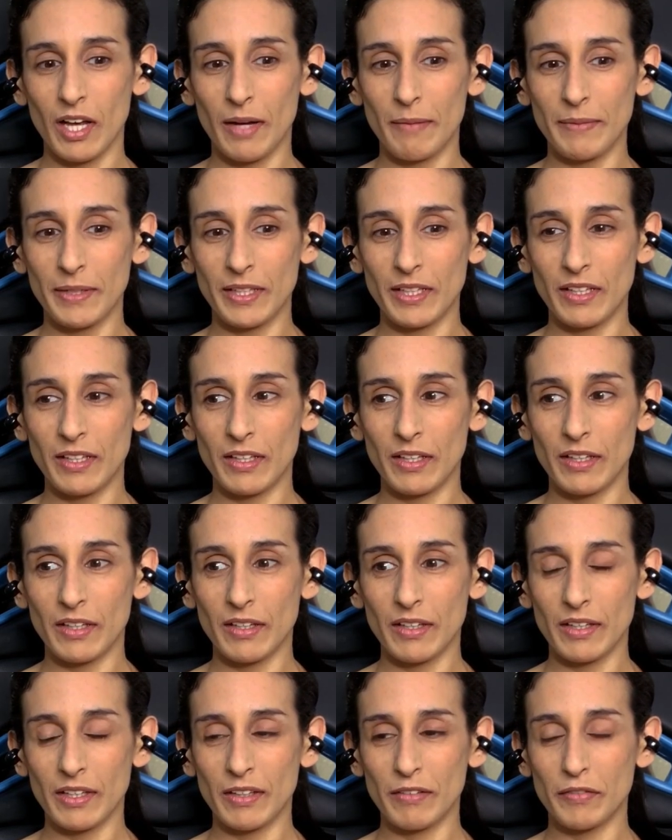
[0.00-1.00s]
I mean,
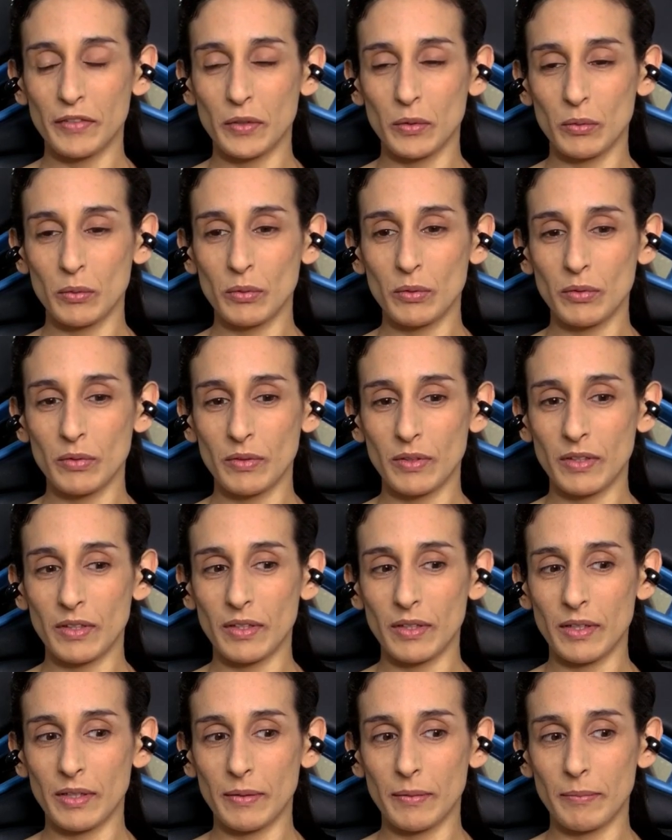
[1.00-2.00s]
if you
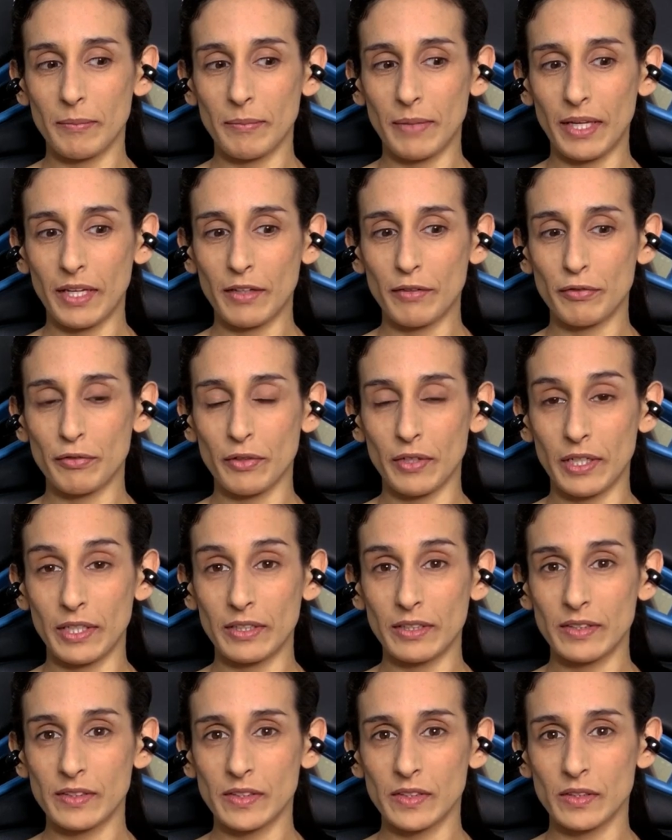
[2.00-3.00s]
make
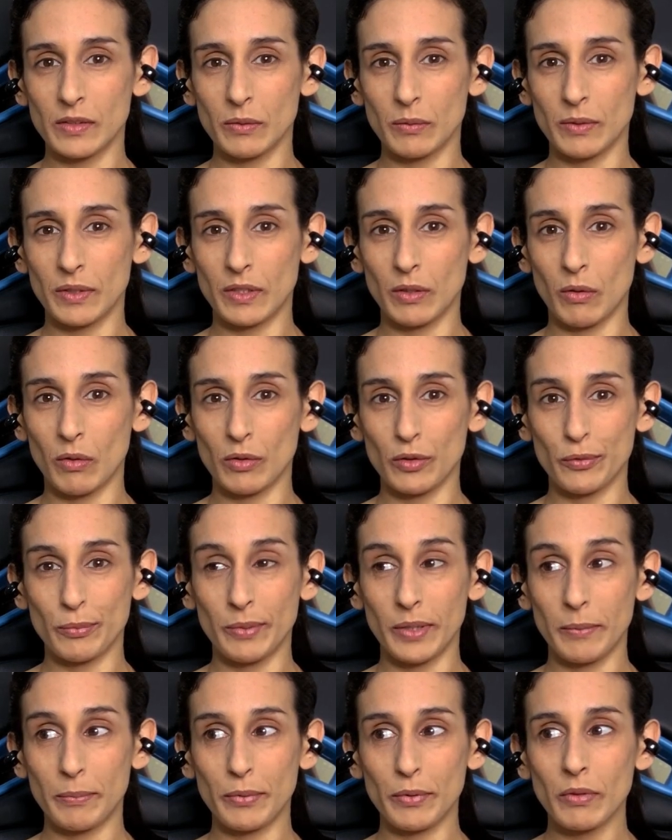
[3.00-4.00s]
friends with old
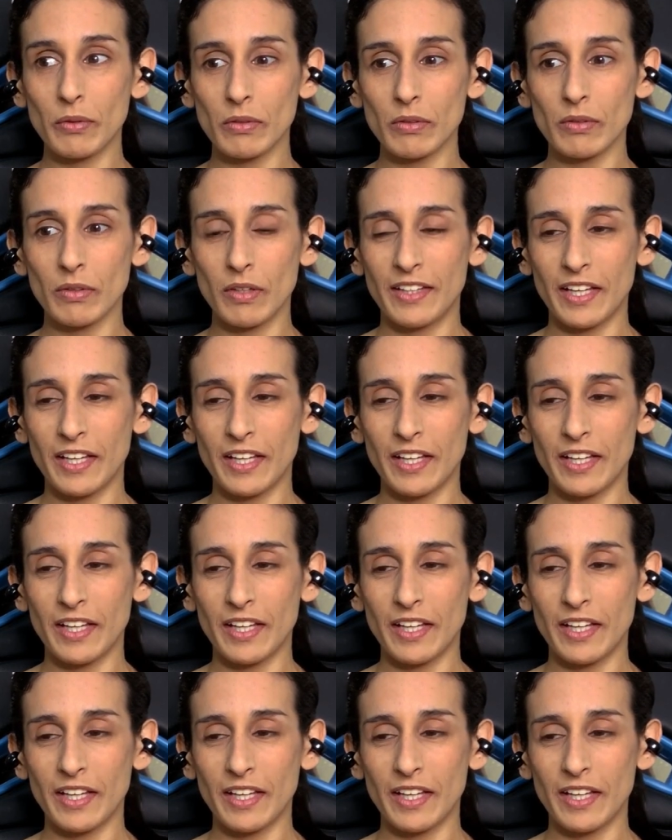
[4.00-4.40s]
people,